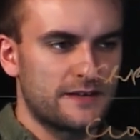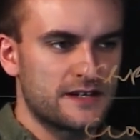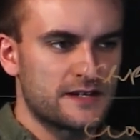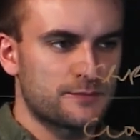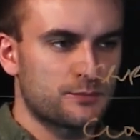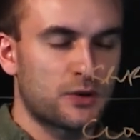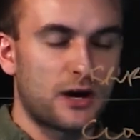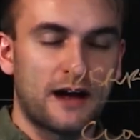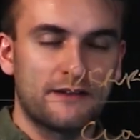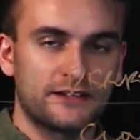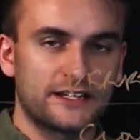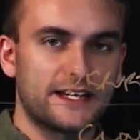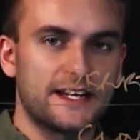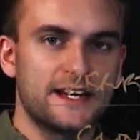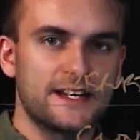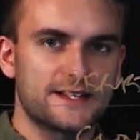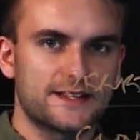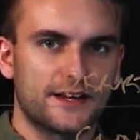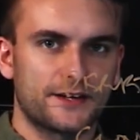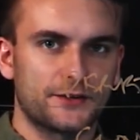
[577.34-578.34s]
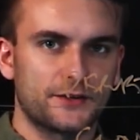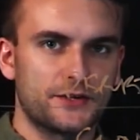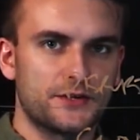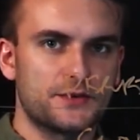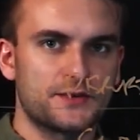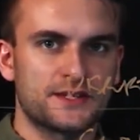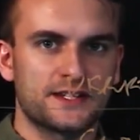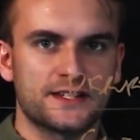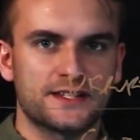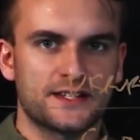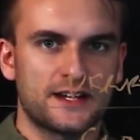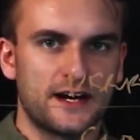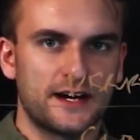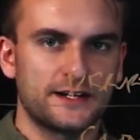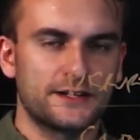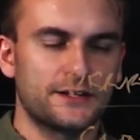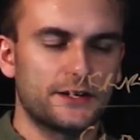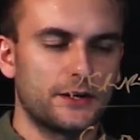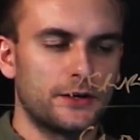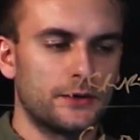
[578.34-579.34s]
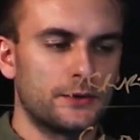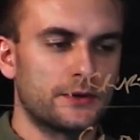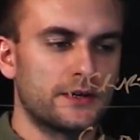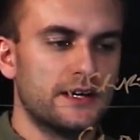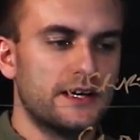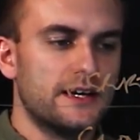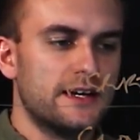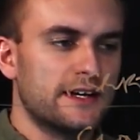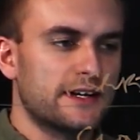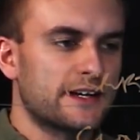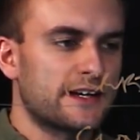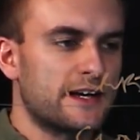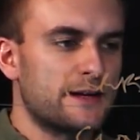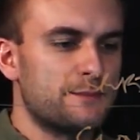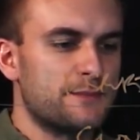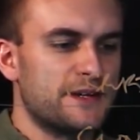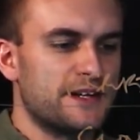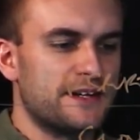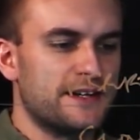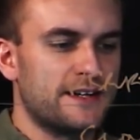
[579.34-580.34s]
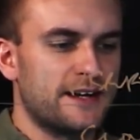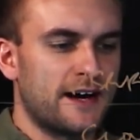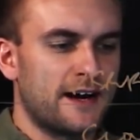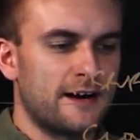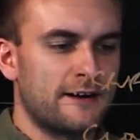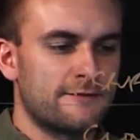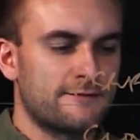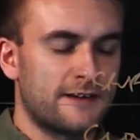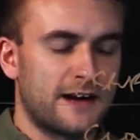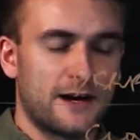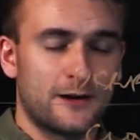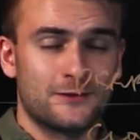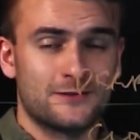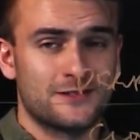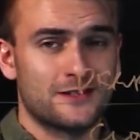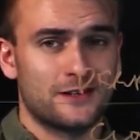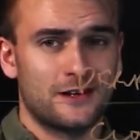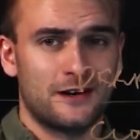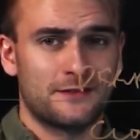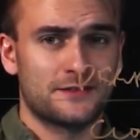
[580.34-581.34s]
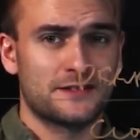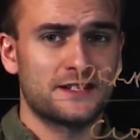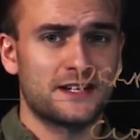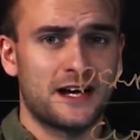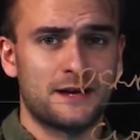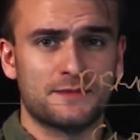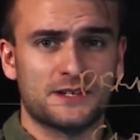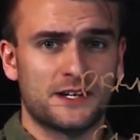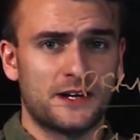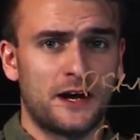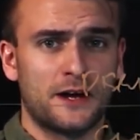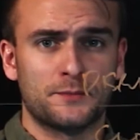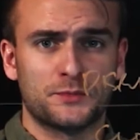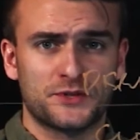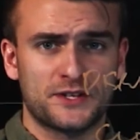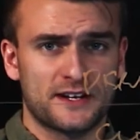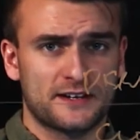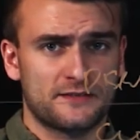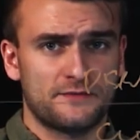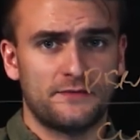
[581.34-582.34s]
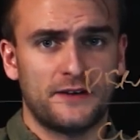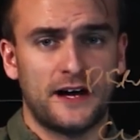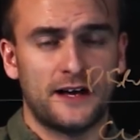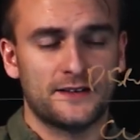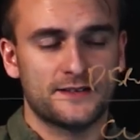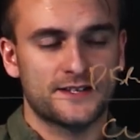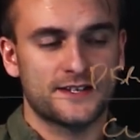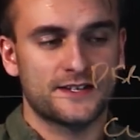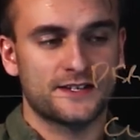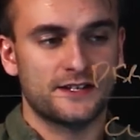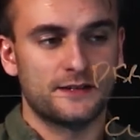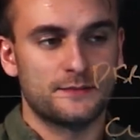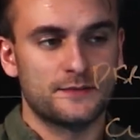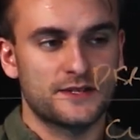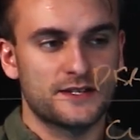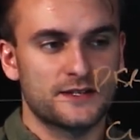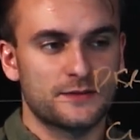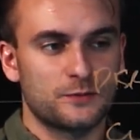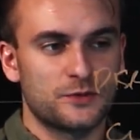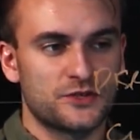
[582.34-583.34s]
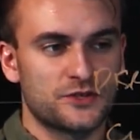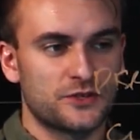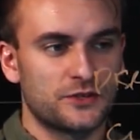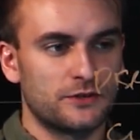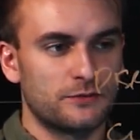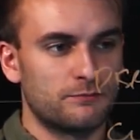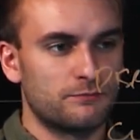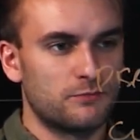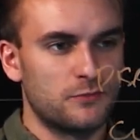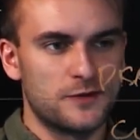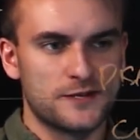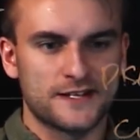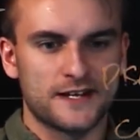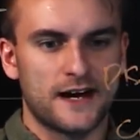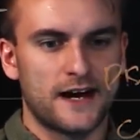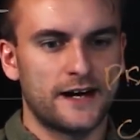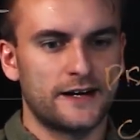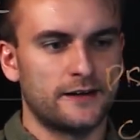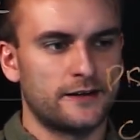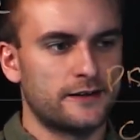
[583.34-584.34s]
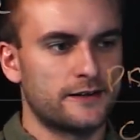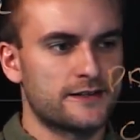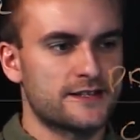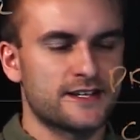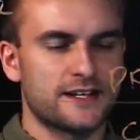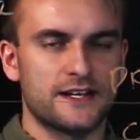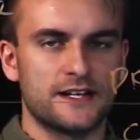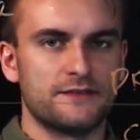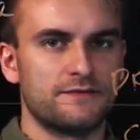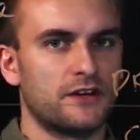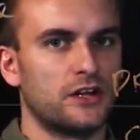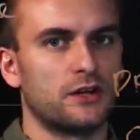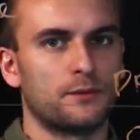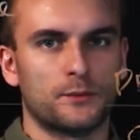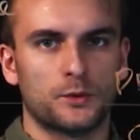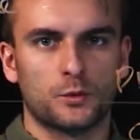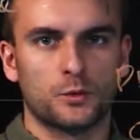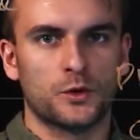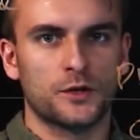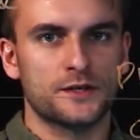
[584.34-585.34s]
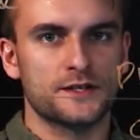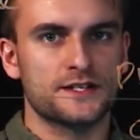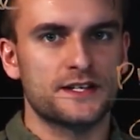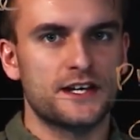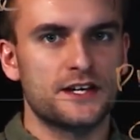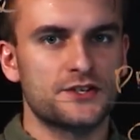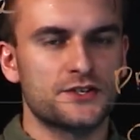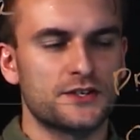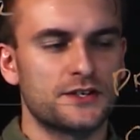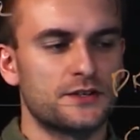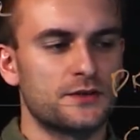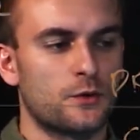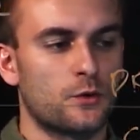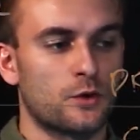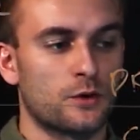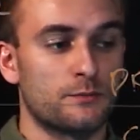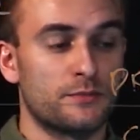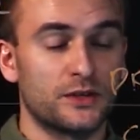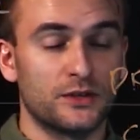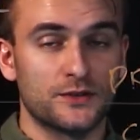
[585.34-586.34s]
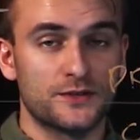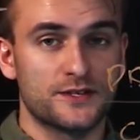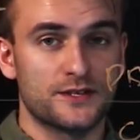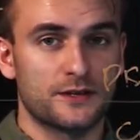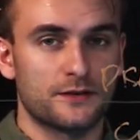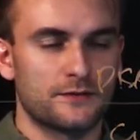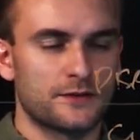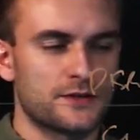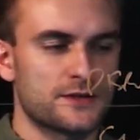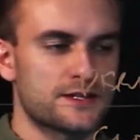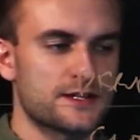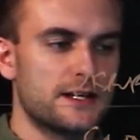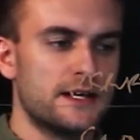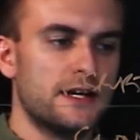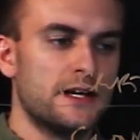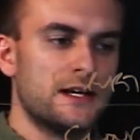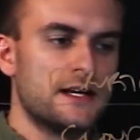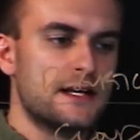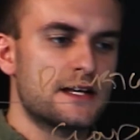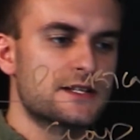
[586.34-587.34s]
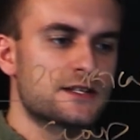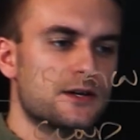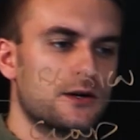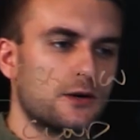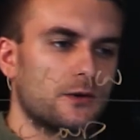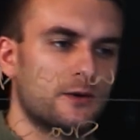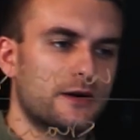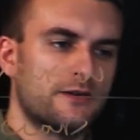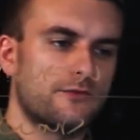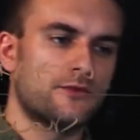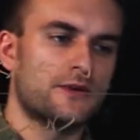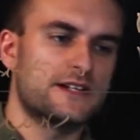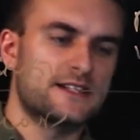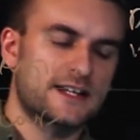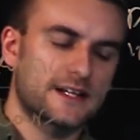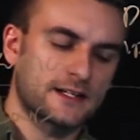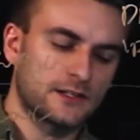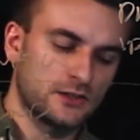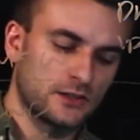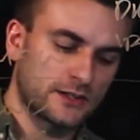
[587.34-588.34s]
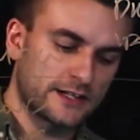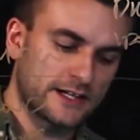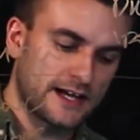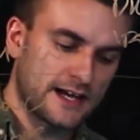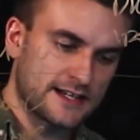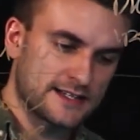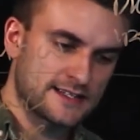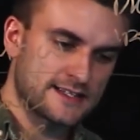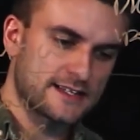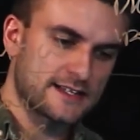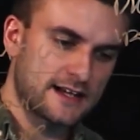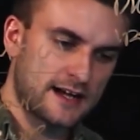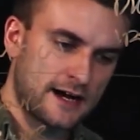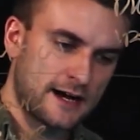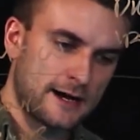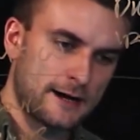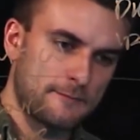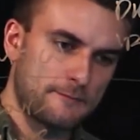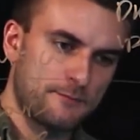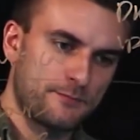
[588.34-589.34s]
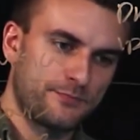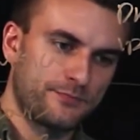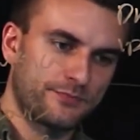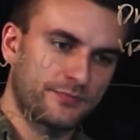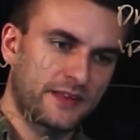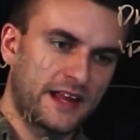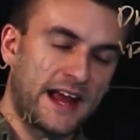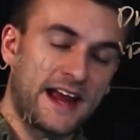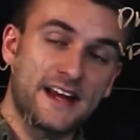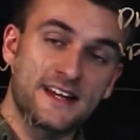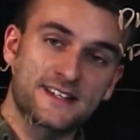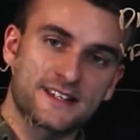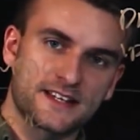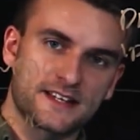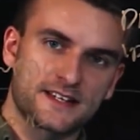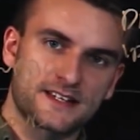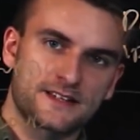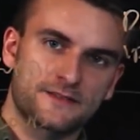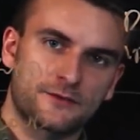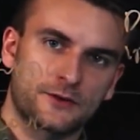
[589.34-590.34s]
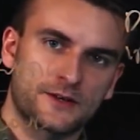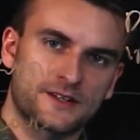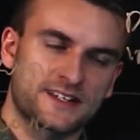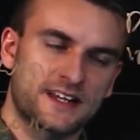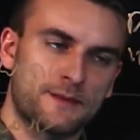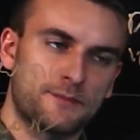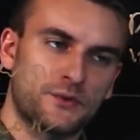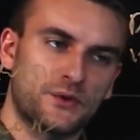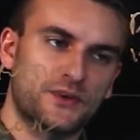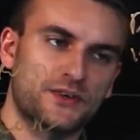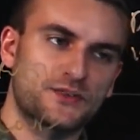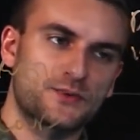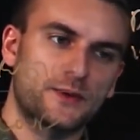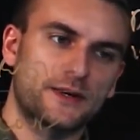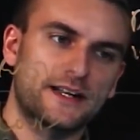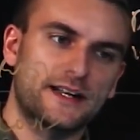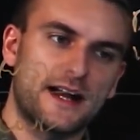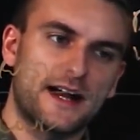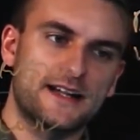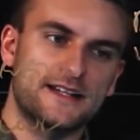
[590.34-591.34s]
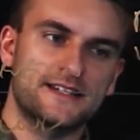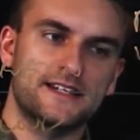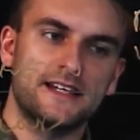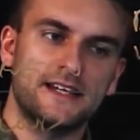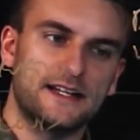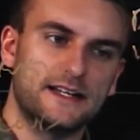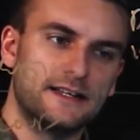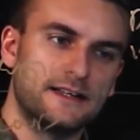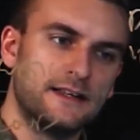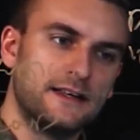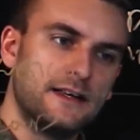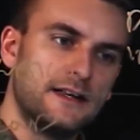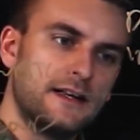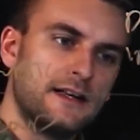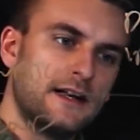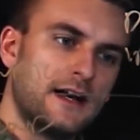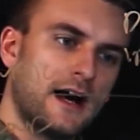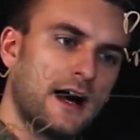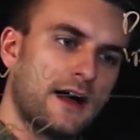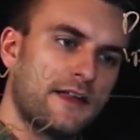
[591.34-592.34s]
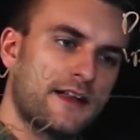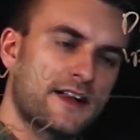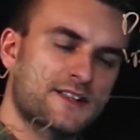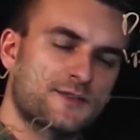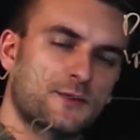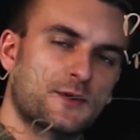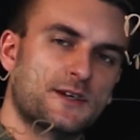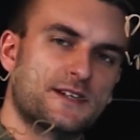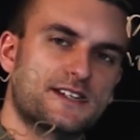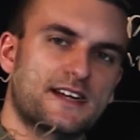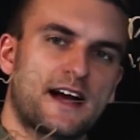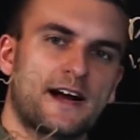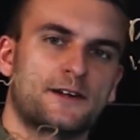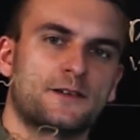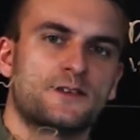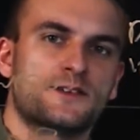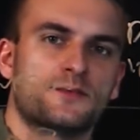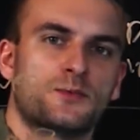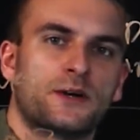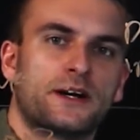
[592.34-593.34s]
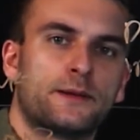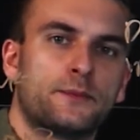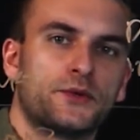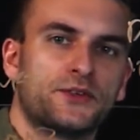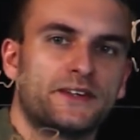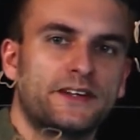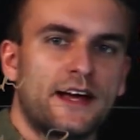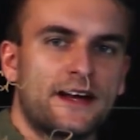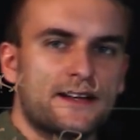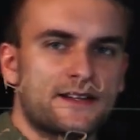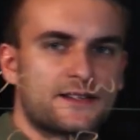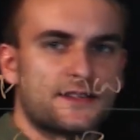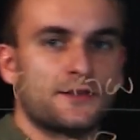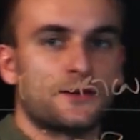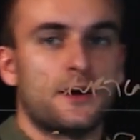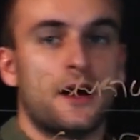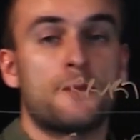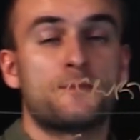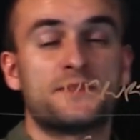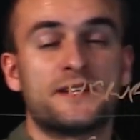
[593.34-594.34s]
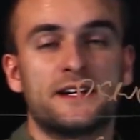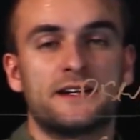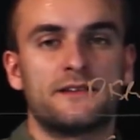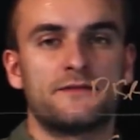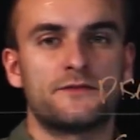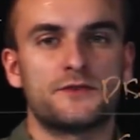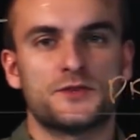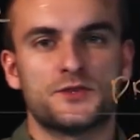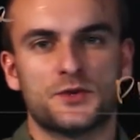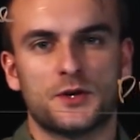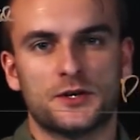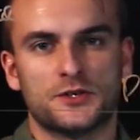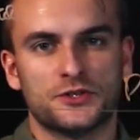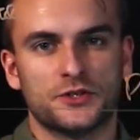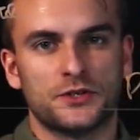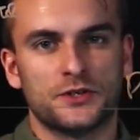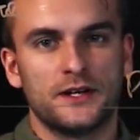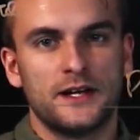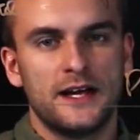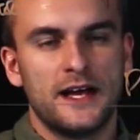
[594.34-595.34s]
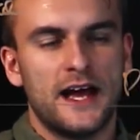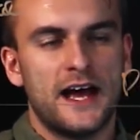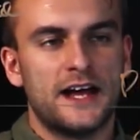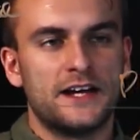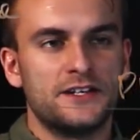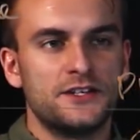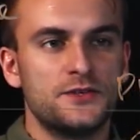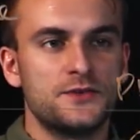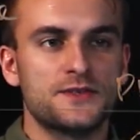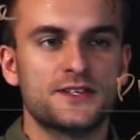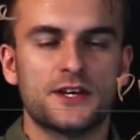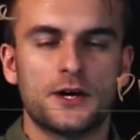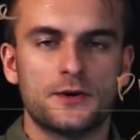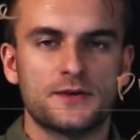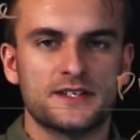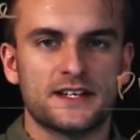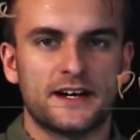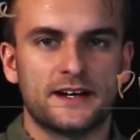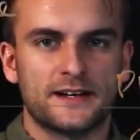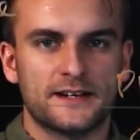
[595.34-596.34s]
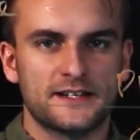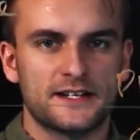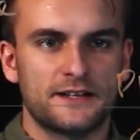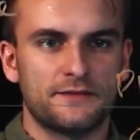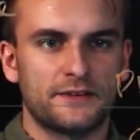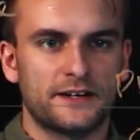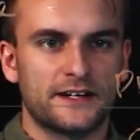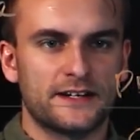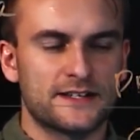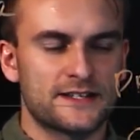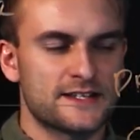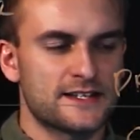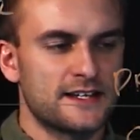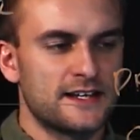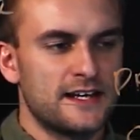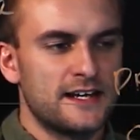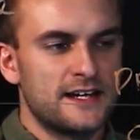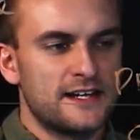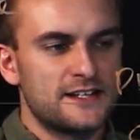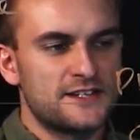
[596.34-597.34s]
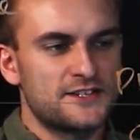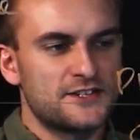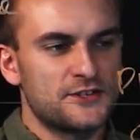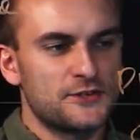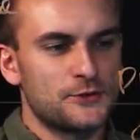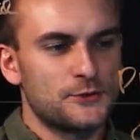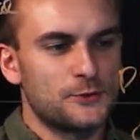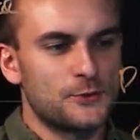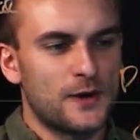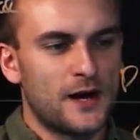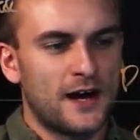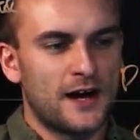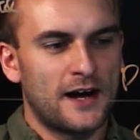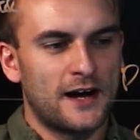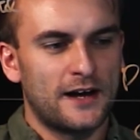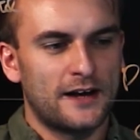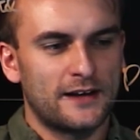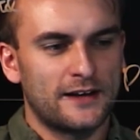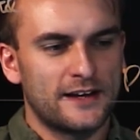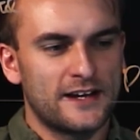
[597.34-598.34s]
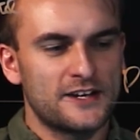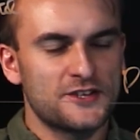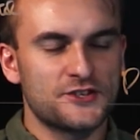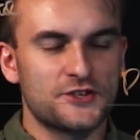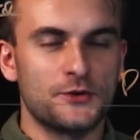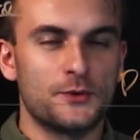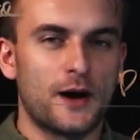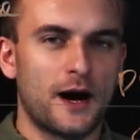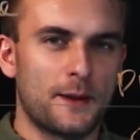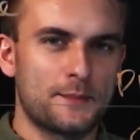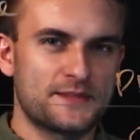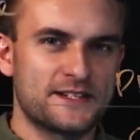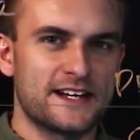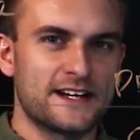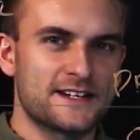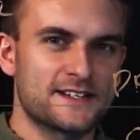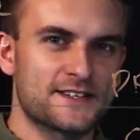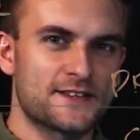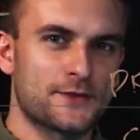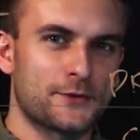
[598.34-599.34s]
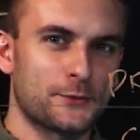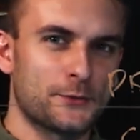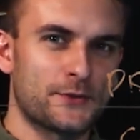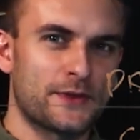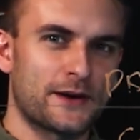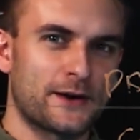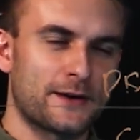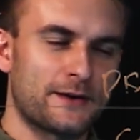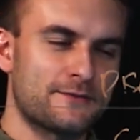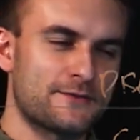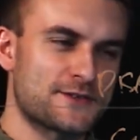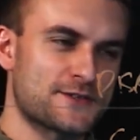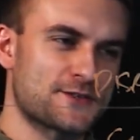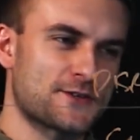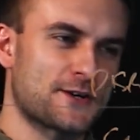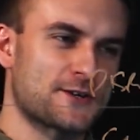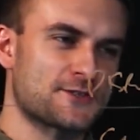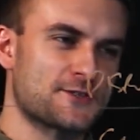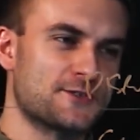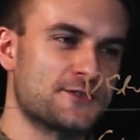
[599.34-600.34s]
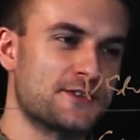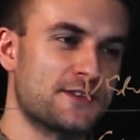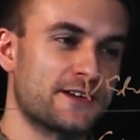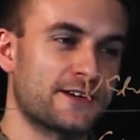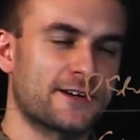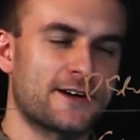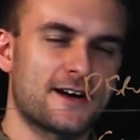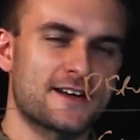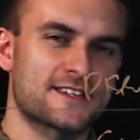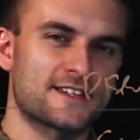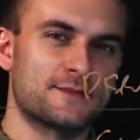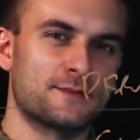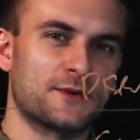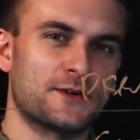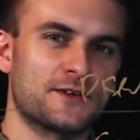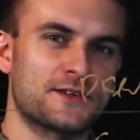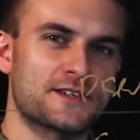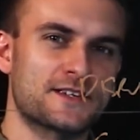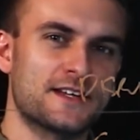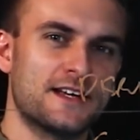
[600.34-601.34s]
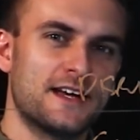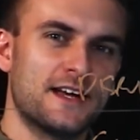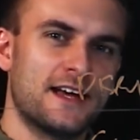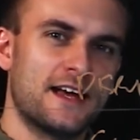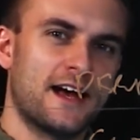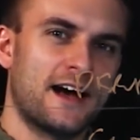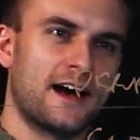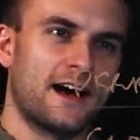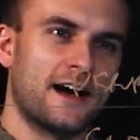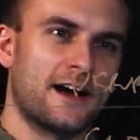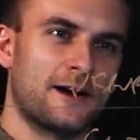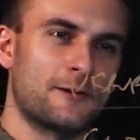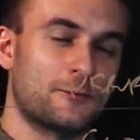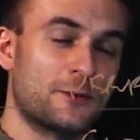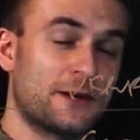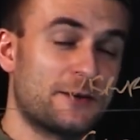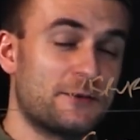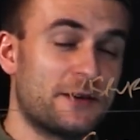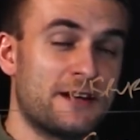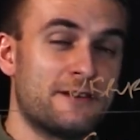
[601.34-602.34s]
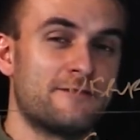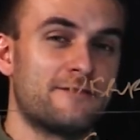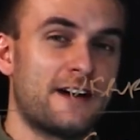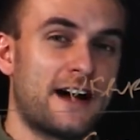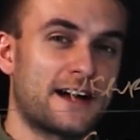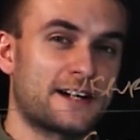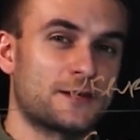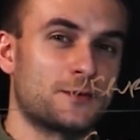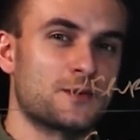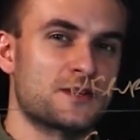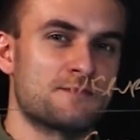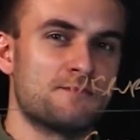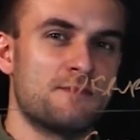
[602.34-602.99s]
private keys that are used to sign code can be found oftentimes on unprotected file systems, which could reside on, say, a developer workstation or build servers. So if we take a look at ASUS, for example, in 2019, that's where attackers were able to get into their update infrastructure and use code signing certificates to issue updates through their infrastructure to their customers when in fact it was